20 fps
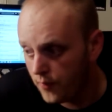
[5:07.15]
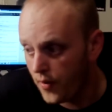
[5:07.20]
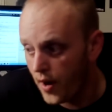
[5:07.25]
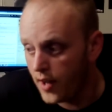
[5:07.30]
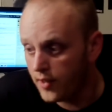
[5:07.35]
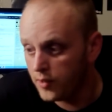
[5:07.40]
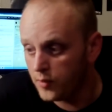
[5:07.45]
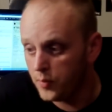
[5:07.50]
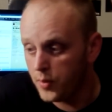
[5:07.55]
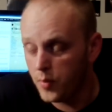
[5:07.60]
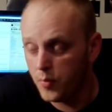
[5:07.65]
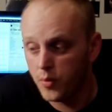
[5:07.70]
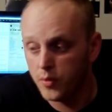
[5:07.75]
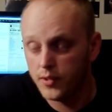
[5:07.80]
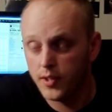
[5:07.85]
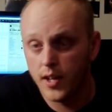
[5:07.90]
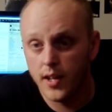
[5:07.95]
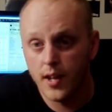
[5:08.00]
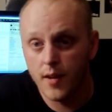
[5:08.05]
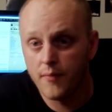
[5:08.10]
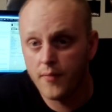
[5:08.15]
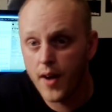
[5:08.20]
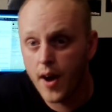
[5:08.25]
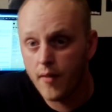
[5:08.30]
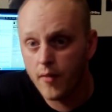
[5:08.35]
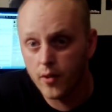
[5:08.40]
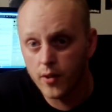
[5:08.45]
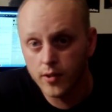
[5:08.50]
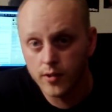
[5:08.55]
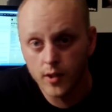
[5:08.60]
Find some people. Say you got
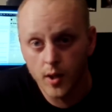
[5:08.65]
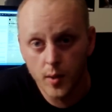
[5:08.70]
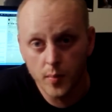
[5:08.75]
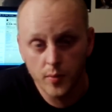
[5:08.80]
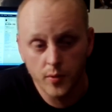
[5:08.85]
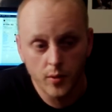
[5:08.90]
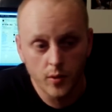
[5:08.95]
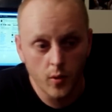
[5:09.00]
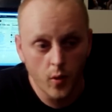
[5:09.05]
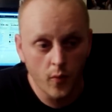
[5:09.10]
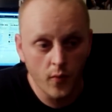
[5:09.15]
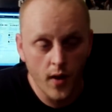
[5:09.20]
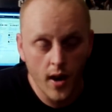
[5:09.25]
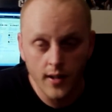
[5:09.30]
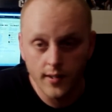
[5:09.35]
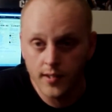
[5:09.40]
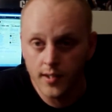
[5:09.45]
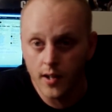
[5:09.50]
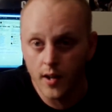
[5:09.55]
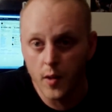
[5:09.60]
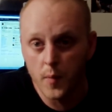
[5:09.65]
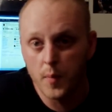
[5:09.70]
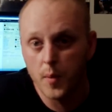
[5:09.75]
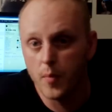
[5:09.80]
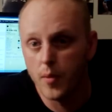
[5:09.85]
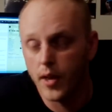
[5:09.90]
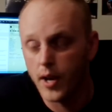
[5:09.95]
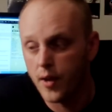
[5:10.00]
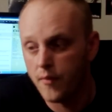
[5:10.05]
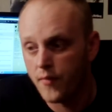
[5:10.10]
500 subs, go find 10 other
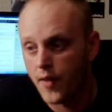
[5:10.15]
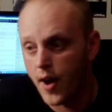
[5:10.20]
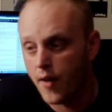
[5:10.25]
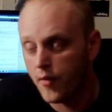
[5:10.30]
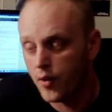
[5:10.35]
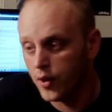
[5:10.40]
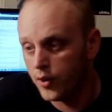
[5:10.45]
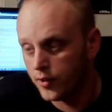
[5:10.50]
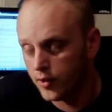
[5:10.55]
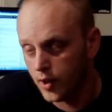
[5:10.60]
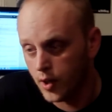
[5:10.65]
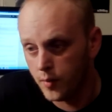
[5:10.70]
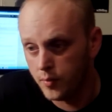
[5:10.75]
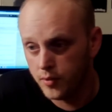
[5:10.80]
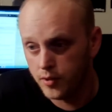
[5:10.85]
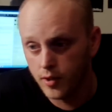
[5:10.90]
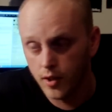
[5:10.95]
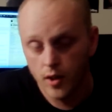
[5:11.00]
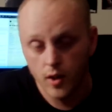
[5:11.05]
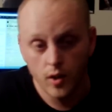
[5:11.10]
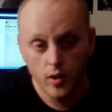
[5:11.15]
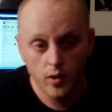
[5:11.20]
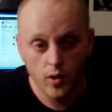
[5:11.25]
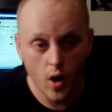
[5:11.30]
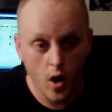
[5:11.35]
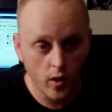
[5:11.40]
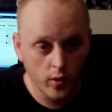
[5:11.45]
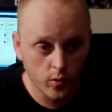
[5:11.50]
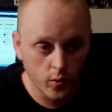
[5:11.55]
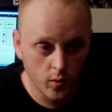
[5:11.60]
people that got 500 subs.
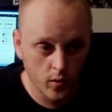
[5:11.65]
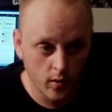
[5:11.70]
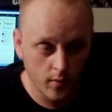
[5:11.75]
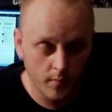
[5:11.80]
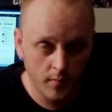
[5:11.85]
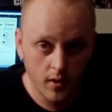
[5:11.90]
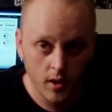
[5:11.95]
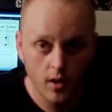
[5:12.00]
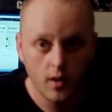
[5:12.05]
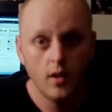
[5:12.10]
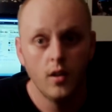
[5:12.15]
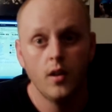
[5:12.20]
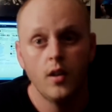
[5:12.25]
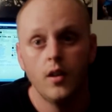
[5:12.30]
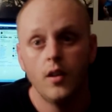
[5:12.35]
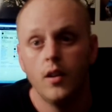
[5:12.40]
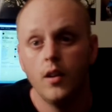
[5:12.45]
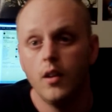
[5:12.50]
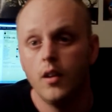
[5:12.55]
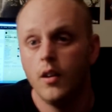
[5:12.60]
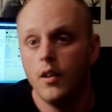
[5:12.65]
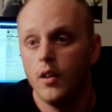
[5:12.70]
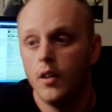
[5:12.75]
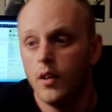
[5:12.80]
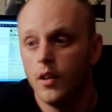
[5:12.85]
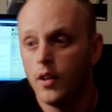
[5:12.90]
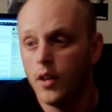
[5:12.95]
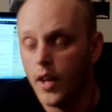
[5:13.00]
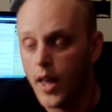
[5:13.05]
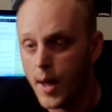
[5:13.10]
Talk to them,
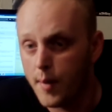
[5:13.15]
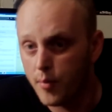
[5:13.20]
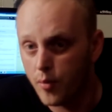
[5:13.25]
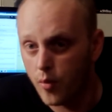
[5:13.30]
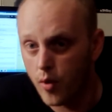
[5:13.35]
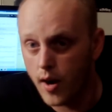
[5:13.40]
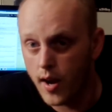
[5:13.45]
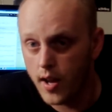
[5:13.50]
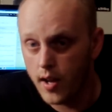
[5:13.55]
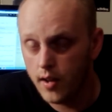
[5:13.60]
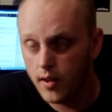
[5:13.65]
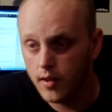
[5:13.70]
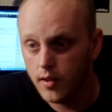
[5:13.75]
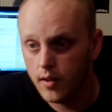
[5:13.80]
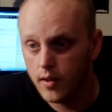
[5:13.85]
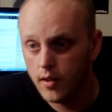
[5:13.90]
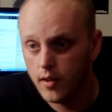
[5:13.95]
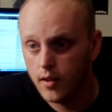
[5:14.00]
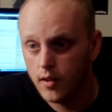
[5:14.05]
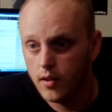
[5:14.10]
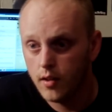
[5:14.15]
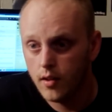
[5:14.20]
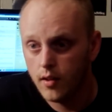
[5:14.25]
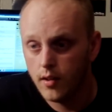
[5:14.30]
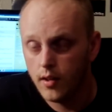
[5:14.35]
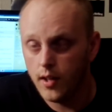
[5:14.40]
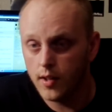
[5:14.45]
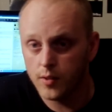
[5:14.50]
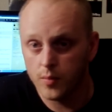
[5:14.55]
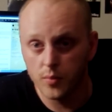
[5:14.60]
collaborate,
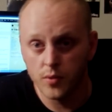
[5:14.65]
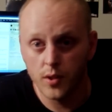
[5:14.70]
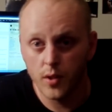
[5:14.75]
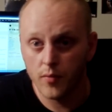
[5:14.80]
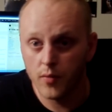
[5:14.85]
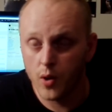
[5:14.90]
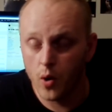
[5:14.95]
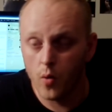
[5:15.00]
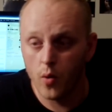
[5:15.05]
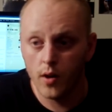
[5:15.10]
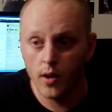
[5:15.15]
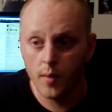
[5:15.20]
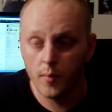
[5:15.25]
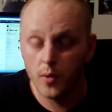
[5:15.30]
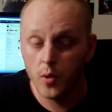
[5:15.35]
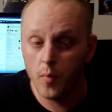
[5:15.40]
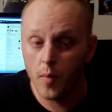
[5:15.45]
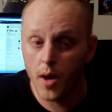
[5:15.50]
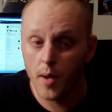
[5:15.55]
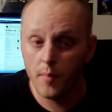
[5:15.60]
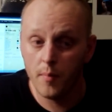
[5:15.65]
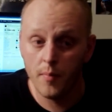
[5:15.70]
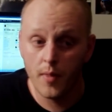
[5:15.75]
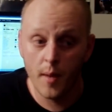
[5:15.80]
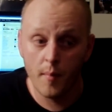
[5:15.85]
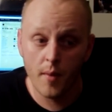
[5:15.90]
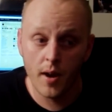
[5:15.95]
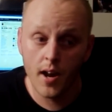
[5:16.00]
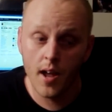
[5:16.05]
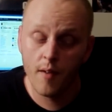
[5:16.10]
get some stuff going. They
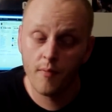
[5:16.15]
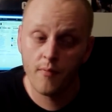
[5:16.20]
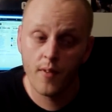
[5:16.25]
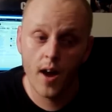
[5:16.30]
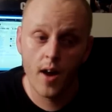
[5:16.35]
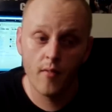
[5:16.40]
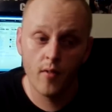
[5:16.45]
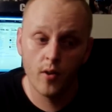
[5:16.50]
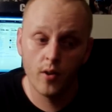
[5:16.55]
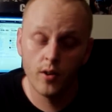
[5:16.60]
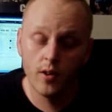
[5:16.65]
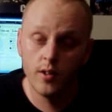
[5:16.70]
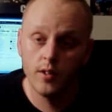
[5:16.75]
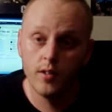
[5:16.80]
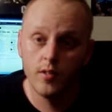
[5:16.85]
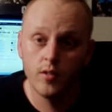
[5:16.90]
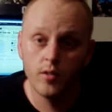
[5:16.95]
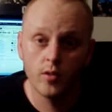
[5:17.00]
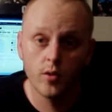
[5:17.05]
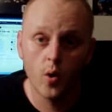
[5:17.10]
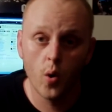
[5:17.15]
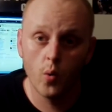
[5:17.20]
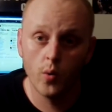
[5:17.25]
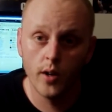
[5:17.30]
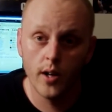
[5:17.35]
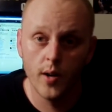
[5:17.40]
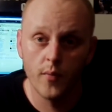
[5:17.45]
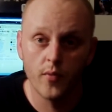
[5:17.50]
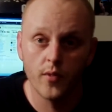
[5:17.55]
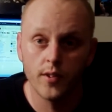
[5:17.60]
might have 500
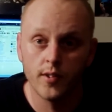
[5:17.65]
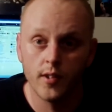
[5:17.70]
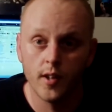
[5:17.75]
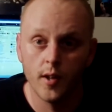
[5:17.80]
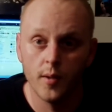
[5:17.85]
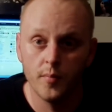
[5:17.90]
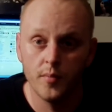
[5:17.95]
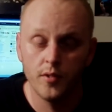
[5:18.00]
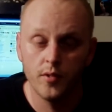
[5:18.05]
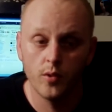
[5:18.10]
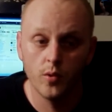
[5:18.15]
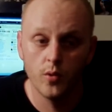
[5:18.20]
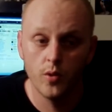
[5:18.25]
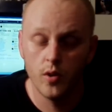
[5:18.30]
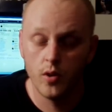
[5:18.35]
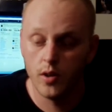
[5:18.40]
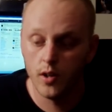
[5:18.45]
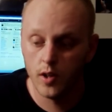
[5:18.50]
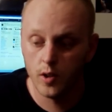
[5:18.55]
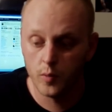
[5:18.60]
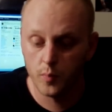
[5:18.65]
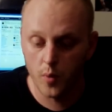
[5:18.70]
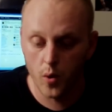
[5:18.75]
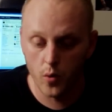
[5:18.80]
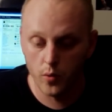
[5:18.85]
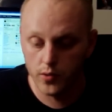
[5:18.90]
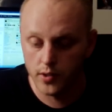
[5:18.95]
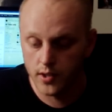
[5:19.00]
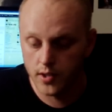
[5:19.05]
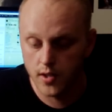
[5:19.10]
totally different subs, so you can
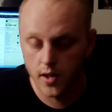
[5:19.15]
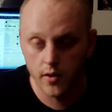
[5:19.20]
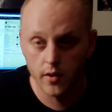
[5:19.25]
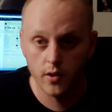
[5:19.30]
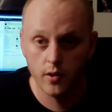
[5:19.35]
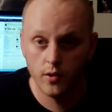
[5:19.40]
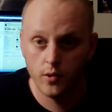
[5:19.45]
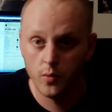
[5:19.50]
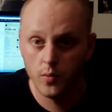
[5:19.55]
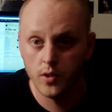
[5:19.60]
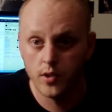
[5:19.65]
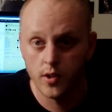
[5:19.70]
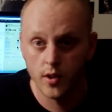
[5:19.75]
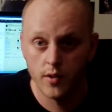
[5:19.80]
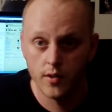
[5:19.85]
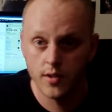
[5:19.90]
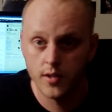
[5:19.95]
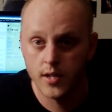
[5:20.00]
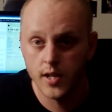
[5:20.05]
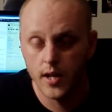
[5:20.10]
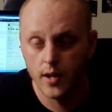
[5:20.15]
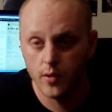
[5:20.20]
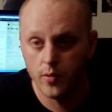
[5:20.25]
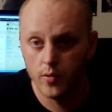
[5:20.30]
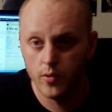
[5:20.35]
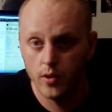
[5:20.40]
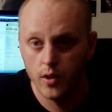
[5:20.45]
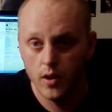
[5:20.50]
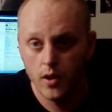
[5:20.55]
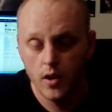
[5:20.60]
expose each other to each other's
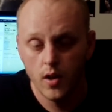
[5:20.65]
channel.